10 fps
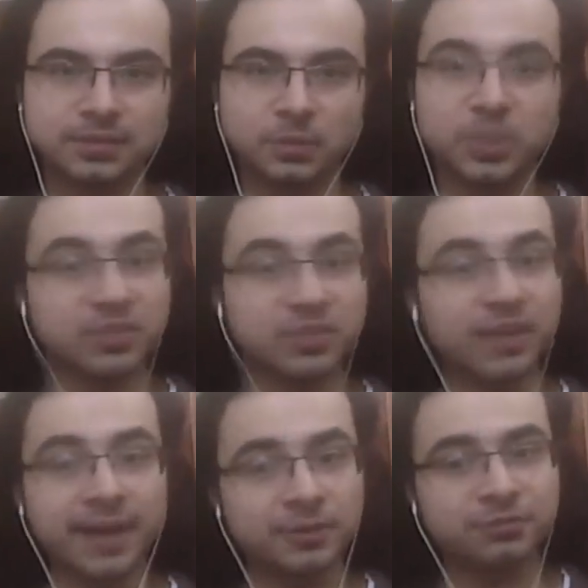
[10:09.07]
Which is
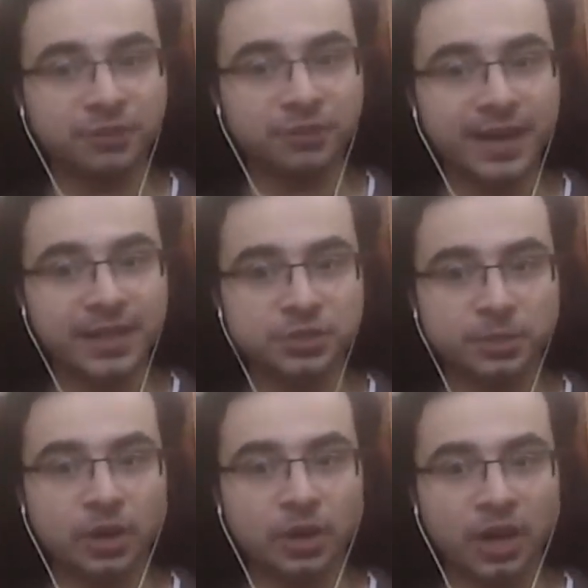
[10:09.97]
kind of strange
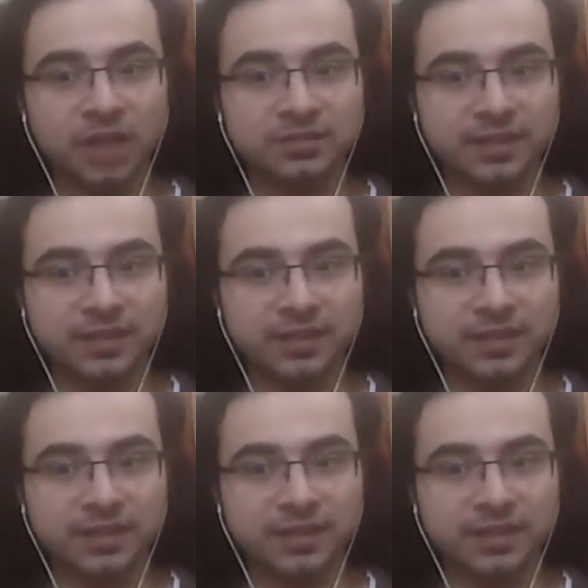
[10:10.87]
because